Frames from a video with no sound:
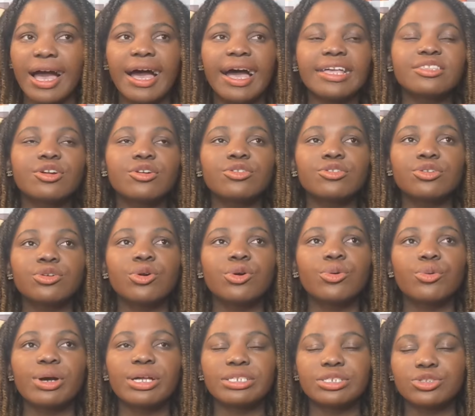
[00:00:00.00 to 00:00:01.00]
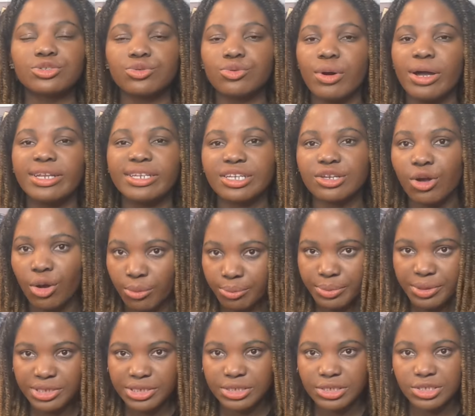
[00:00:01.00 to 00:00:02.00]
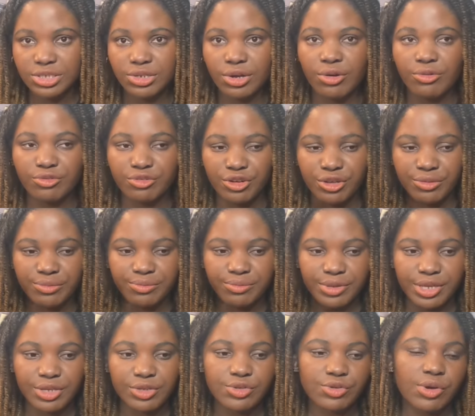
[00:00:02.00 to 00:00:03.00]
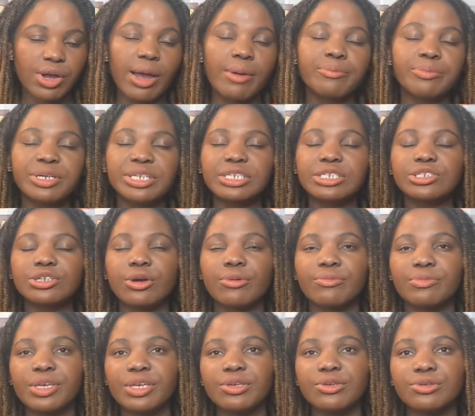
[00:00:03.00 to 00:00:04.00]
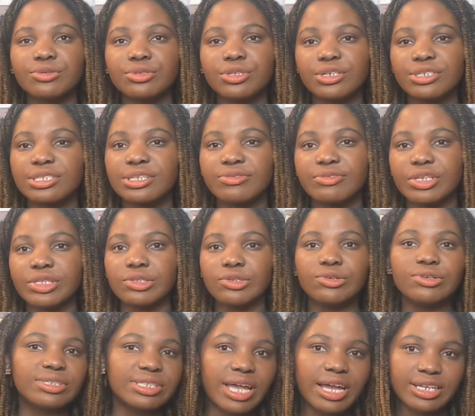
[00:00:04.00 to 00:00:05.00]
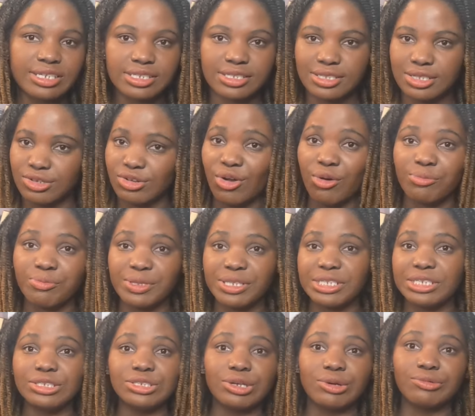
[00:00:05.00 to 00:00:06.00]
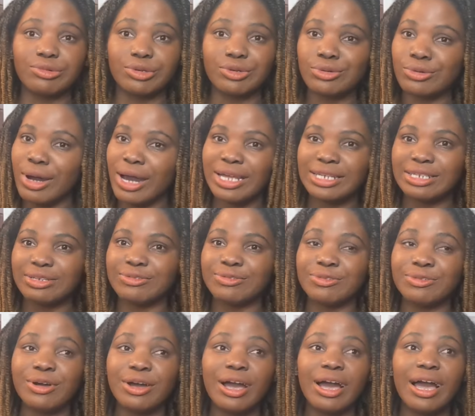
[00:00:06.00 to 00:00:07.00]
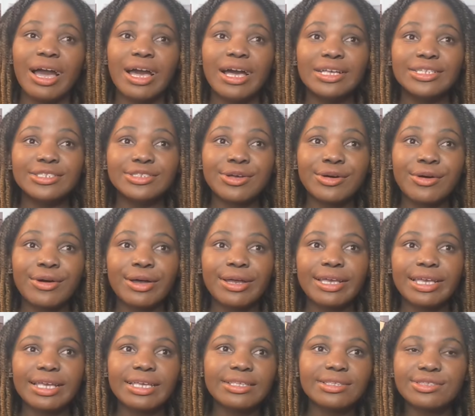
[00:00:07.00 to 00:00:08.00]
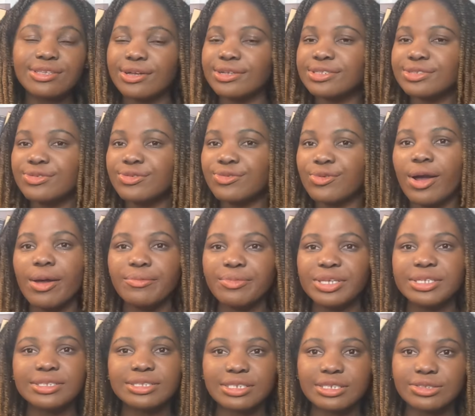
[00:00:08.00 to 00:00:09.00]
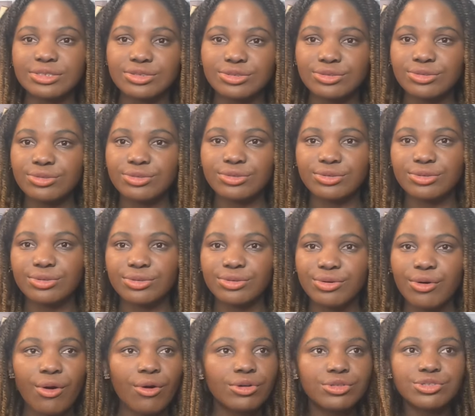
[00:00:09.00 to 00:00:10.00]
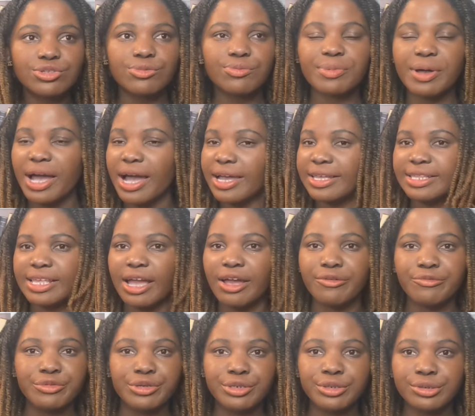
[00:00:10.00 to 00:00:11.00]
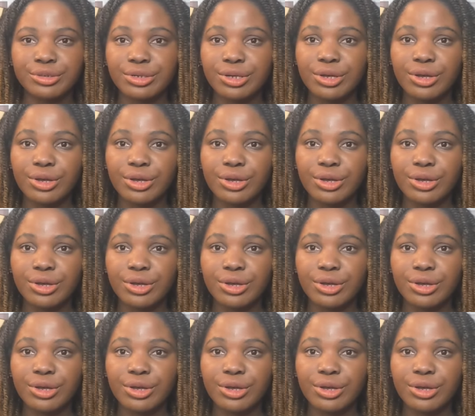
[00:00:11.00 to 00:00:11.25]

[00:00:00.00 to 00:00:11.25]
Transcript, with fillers: I don't know what is Guan in competition with Mingyu. I'm pretty sure Mingyu doesn't even know that he's in competition with Guan. So he doesn't want Minji to go to paradise with